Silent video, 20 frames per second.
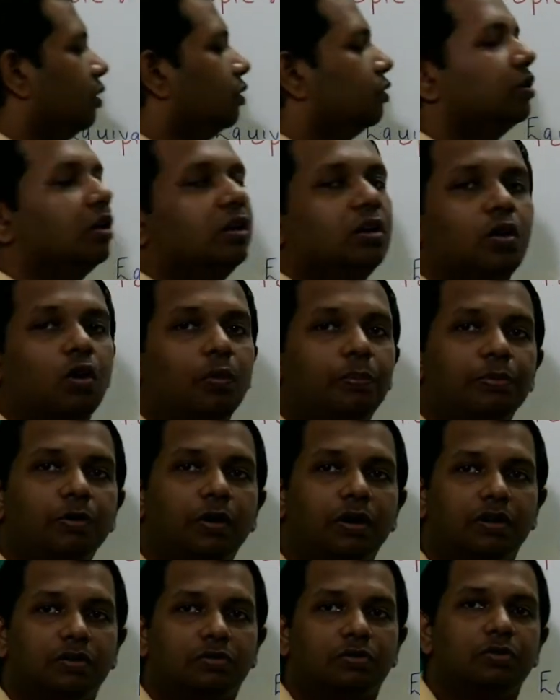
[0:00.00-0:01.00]
so I hope you
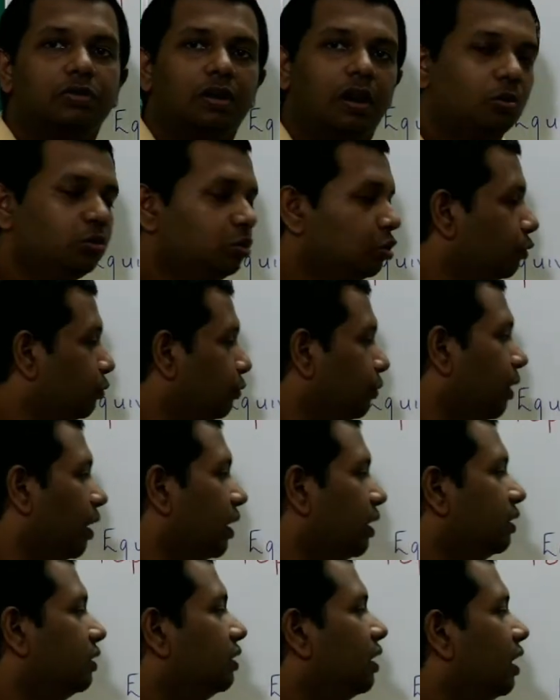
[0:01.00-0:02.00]
understood how to
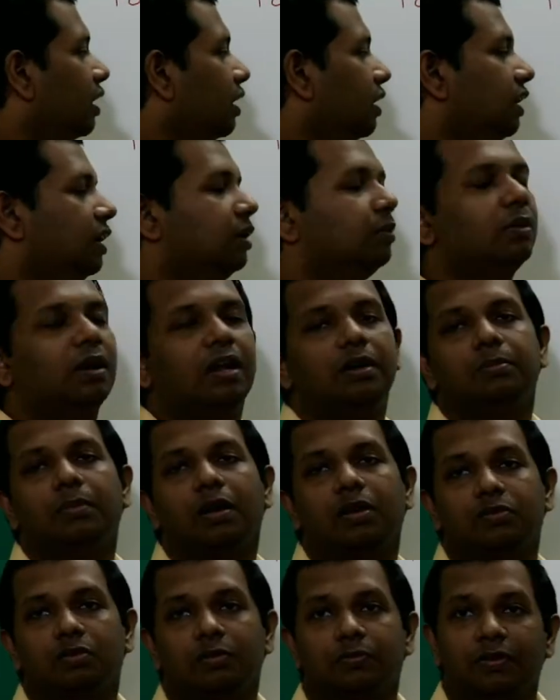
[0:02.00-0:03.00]
find the equivalent
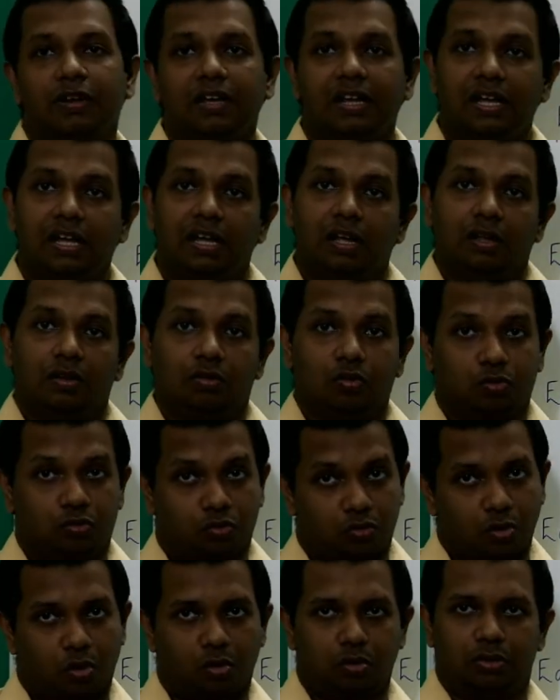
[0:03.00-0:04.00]
mass of a
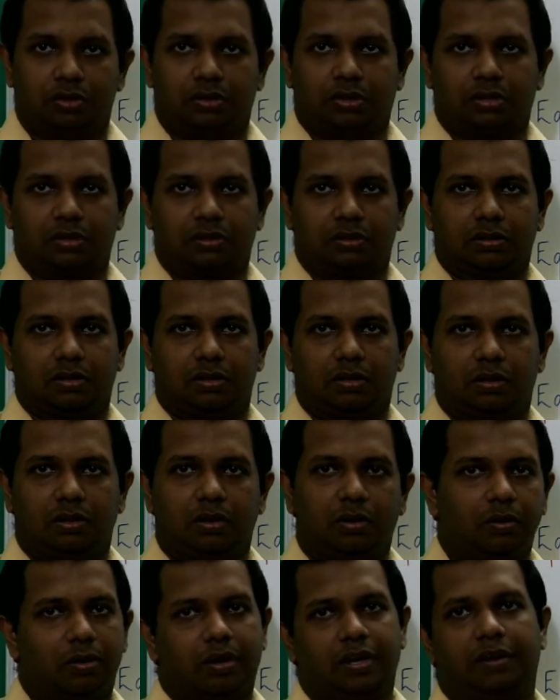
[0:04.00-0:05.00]
salt.
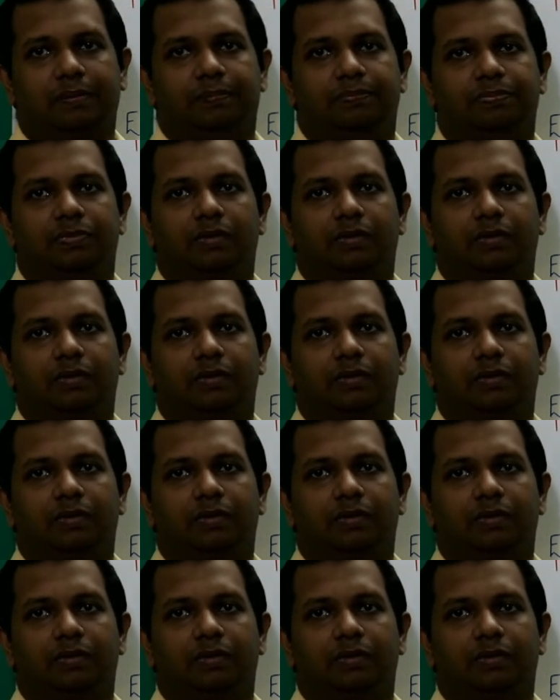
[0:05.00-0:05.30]
Okay.